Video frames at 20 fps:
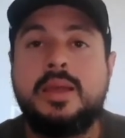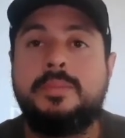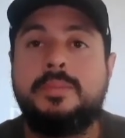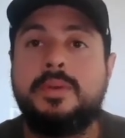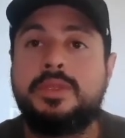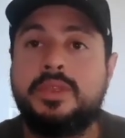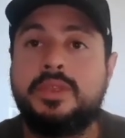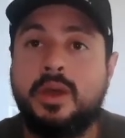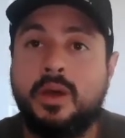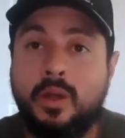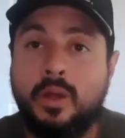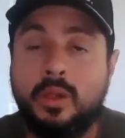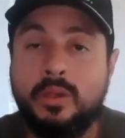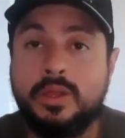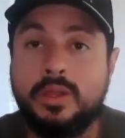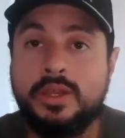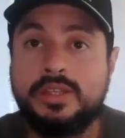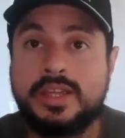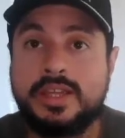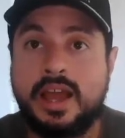But the
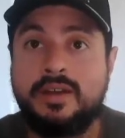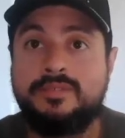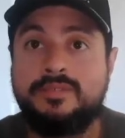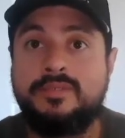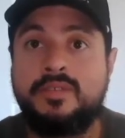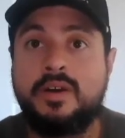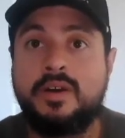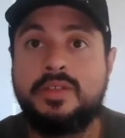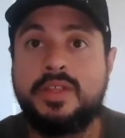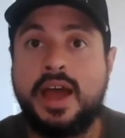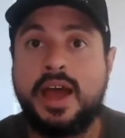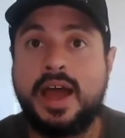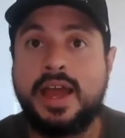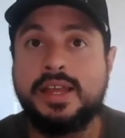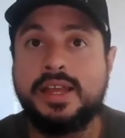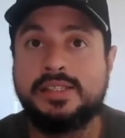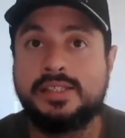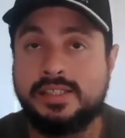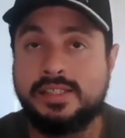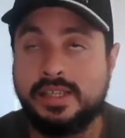only downfall that
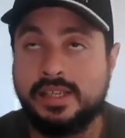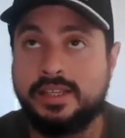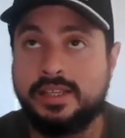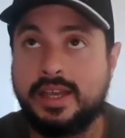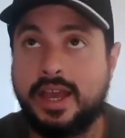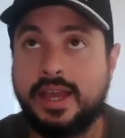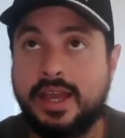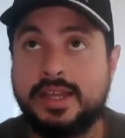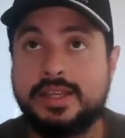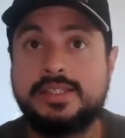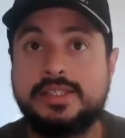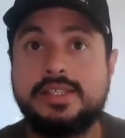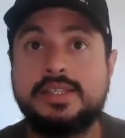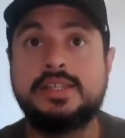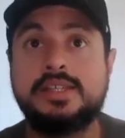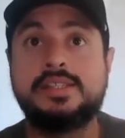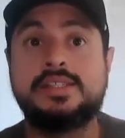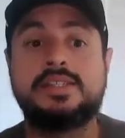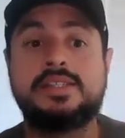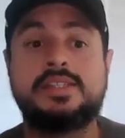I see, guys,
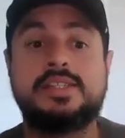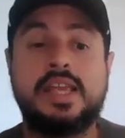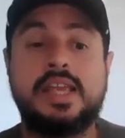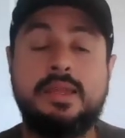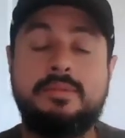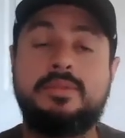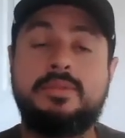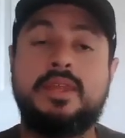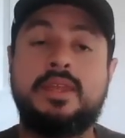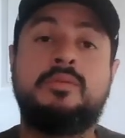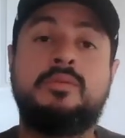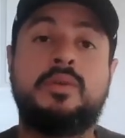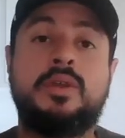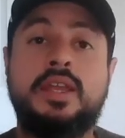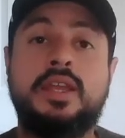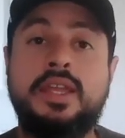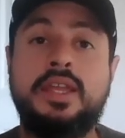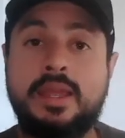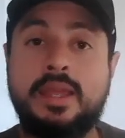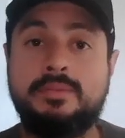is the same thing when
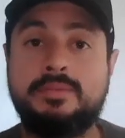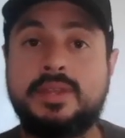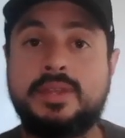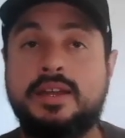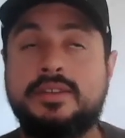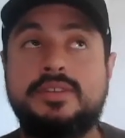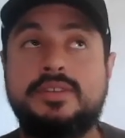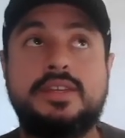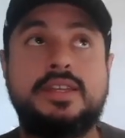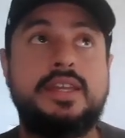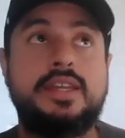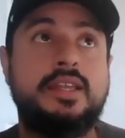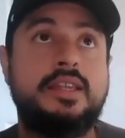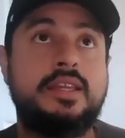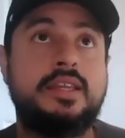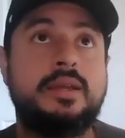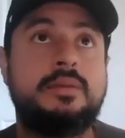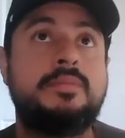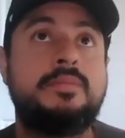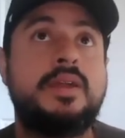it came down to
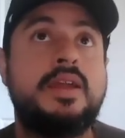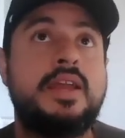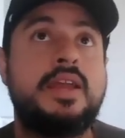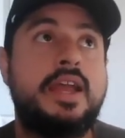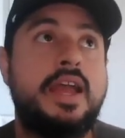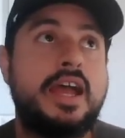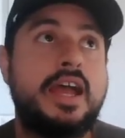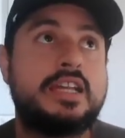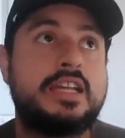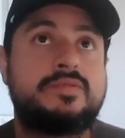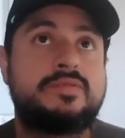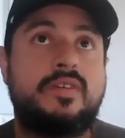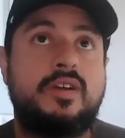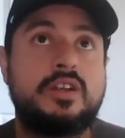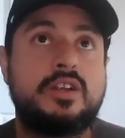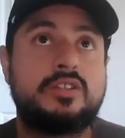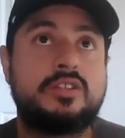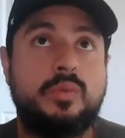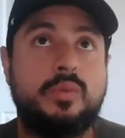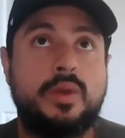Helium, as far as